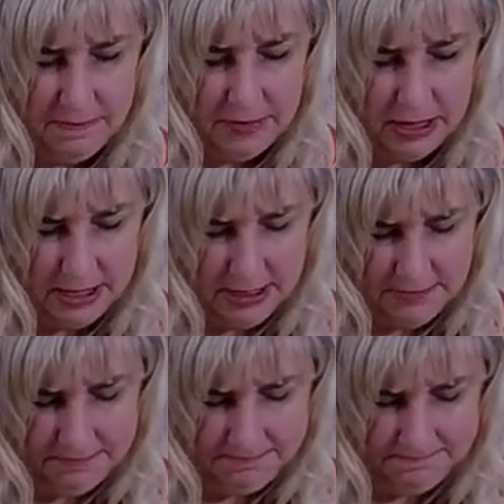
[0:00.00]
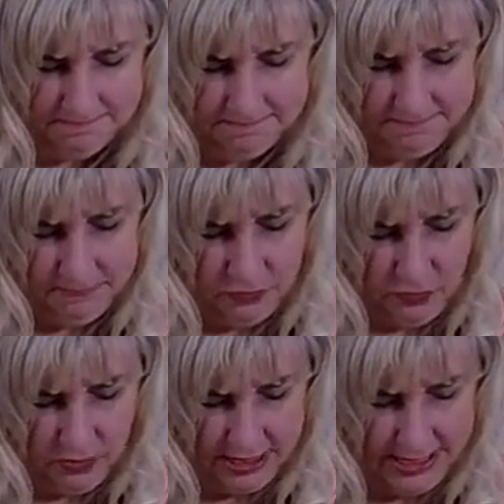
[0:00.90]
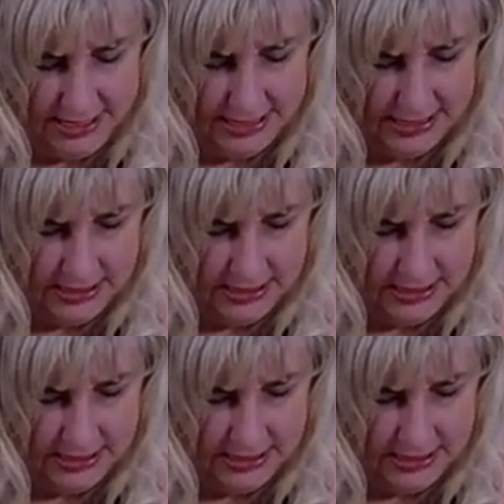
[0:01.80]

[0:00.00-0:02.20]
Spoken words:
bottom right.